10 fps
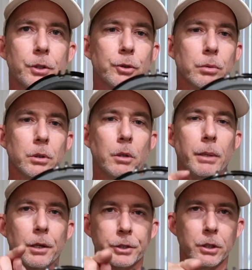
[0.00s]
to drill
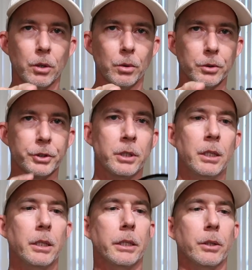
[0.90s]
mounting holes
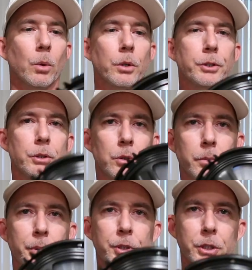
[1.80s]
in order
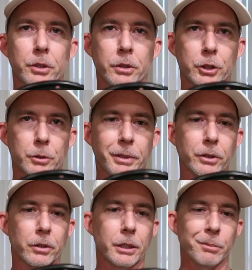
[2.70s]
to position this
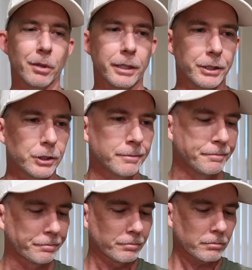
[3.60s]
speaker in place.
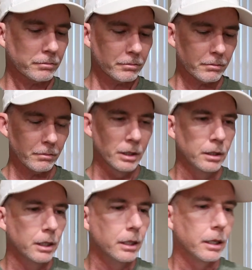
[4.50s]

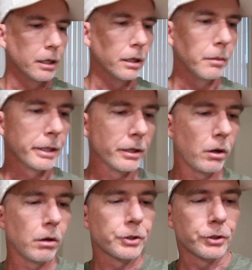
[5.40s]
It
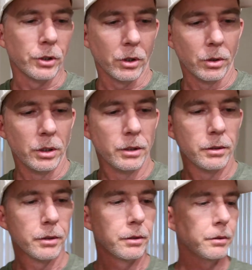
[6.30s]
also,
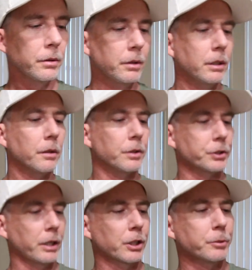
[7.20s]
the
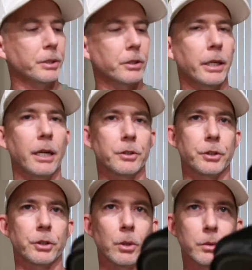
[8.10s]
stock speaker has
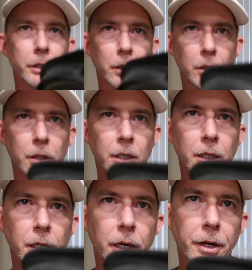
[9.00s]
its own little
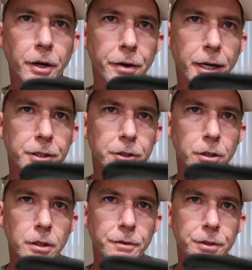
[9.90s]

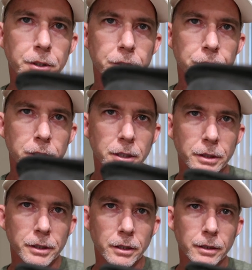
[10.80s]
connector, if you can see it
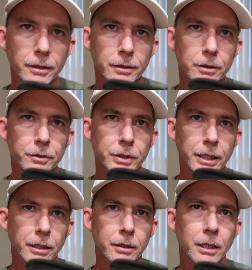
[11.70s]
in there. I don't know if you
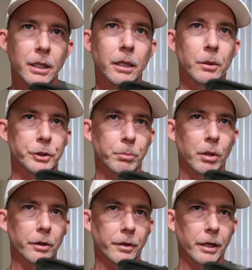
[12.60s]
can. That was the
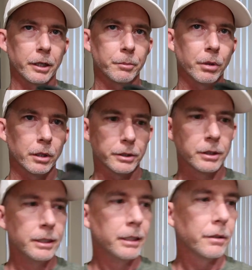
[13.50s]
plug that I
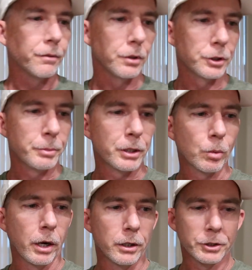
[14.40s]
unplugged for the
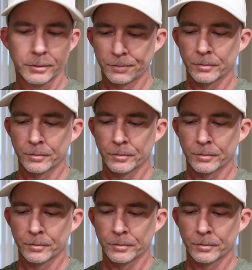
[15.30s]
speaker wires.